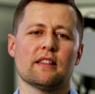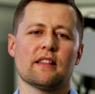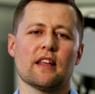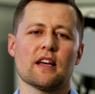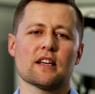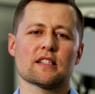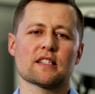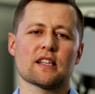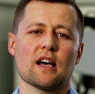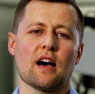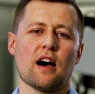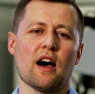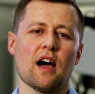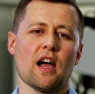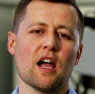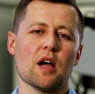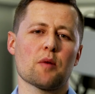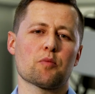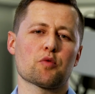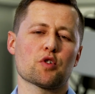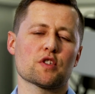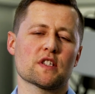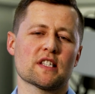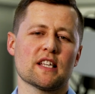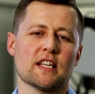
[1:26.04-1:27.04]
there is a higher
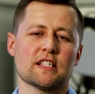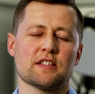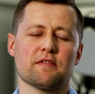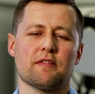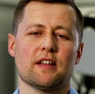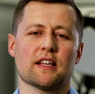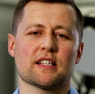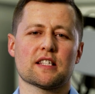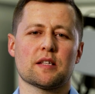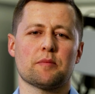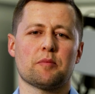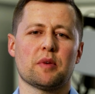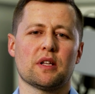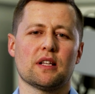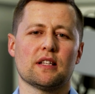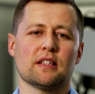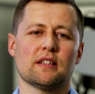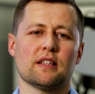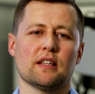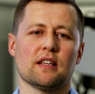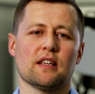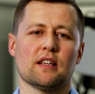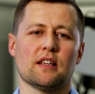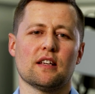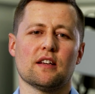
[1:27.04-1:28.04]
process
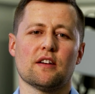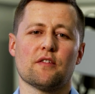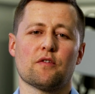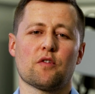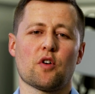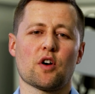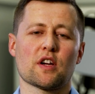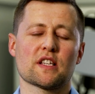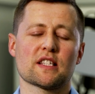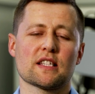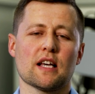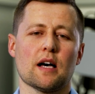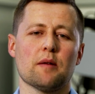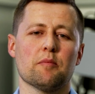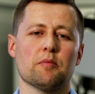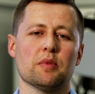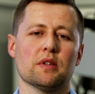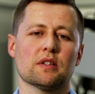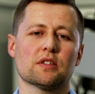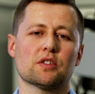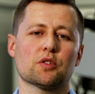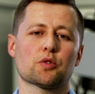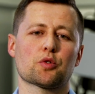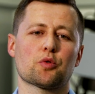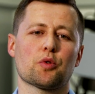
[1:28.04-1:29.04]
flexibility, for
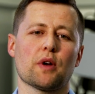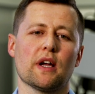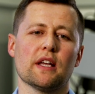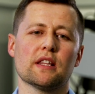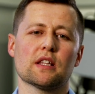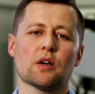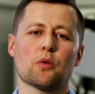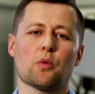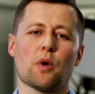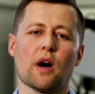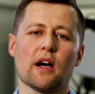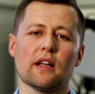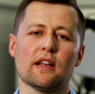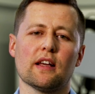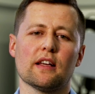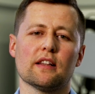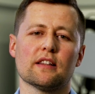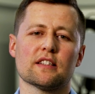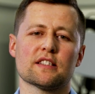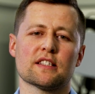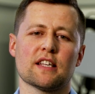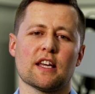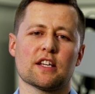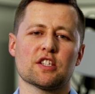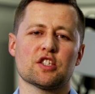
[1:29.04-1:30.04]
example, to create a wider
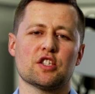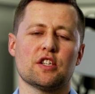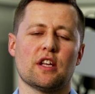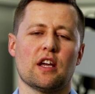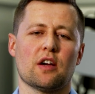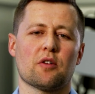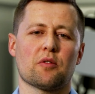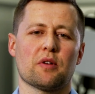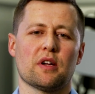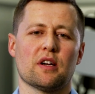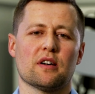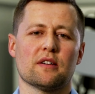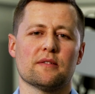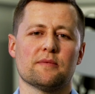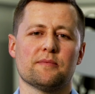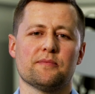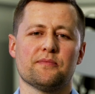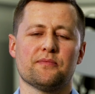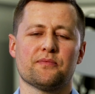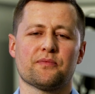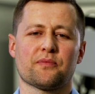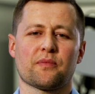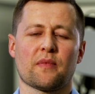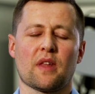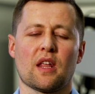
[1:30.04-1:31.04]
intersection area.
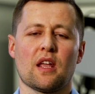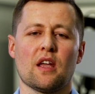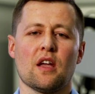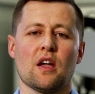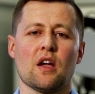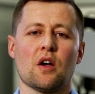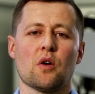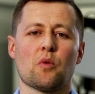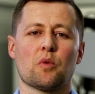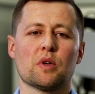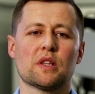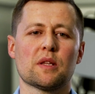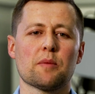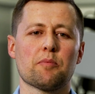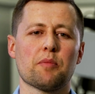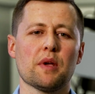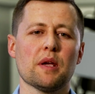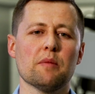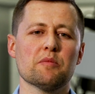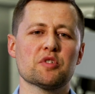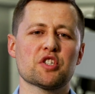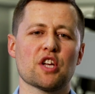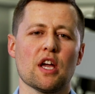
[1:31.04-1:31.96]
With the beam